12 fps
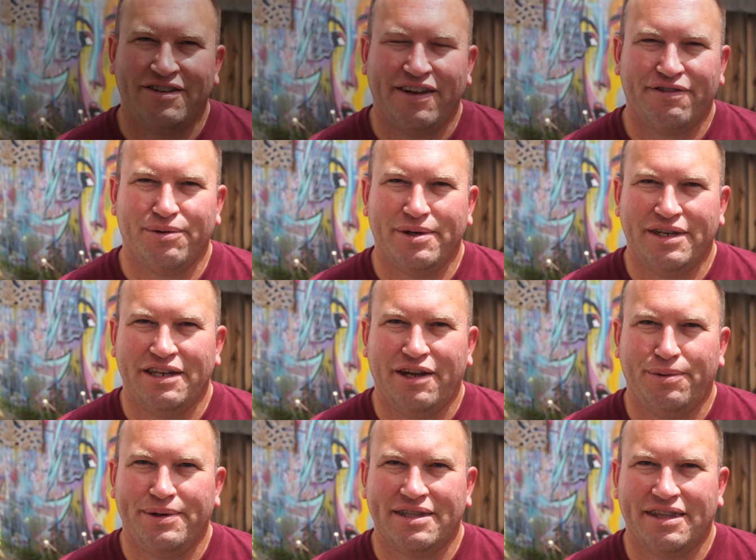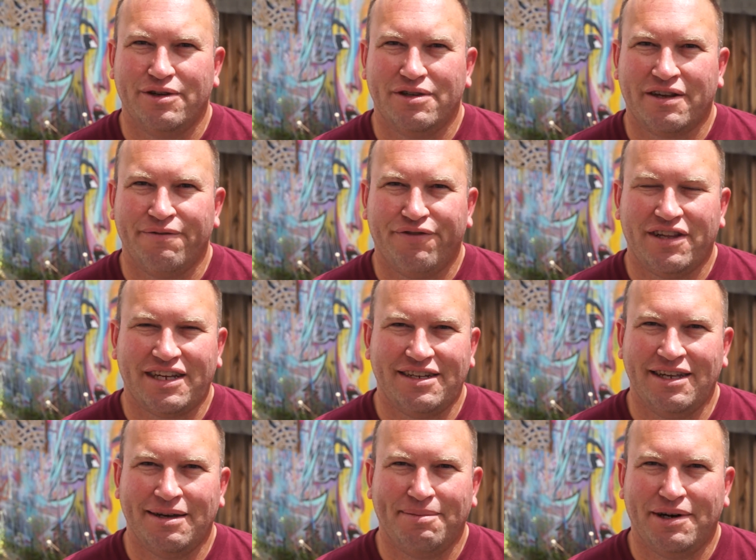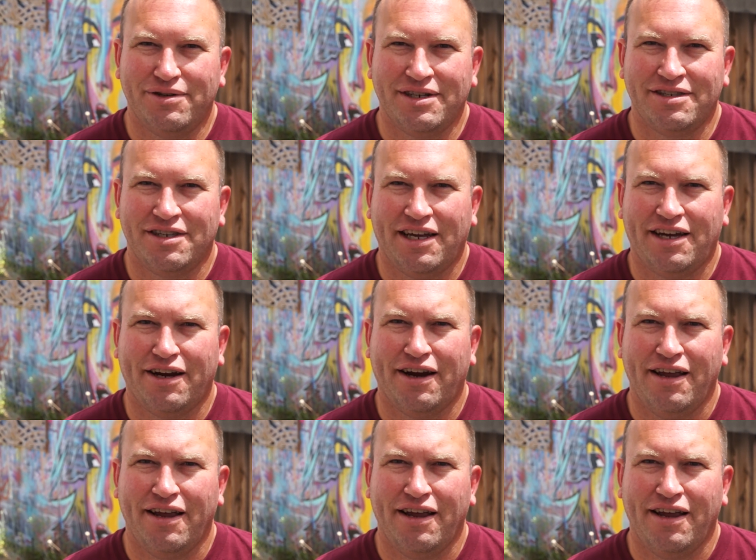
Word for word: you never really know what those conflicting emotions are